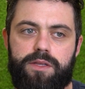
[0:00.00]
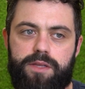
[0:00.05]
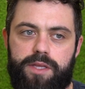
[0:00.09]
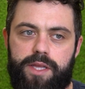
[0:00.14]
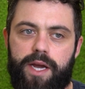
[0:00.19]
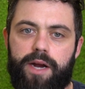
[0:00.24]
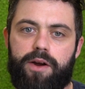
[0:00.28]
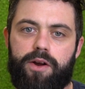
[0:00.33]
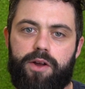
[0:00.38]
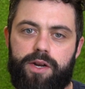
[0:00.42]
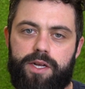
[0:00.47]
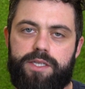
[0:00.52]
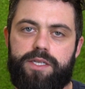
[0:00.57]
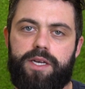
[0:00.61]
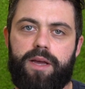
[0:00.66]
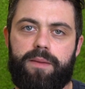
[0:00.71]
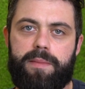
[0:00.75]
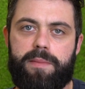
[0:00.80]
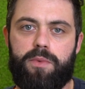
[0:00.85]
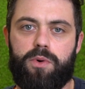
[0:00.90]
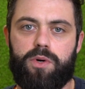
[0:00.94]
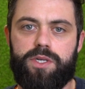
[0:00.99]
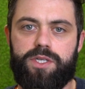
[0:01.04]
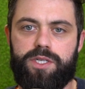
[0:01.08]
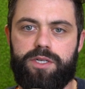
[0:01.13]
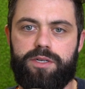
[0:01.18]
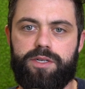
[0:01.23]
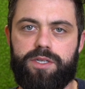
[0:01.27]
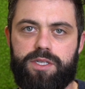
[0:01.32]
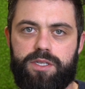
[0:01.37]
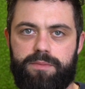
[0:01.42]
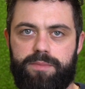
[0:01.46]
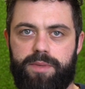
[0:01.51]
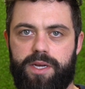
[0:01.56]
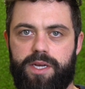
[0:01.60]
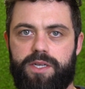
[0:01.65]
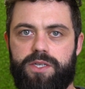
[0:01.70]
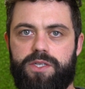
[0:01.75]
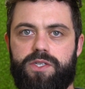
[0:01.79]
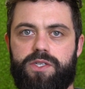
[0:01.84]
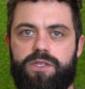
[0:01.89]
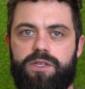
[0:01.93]
they're going to take me more seriously
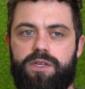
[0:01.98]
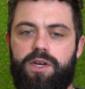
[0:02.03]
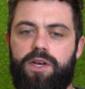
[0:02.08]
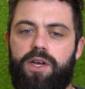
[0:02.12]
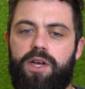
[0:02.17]
because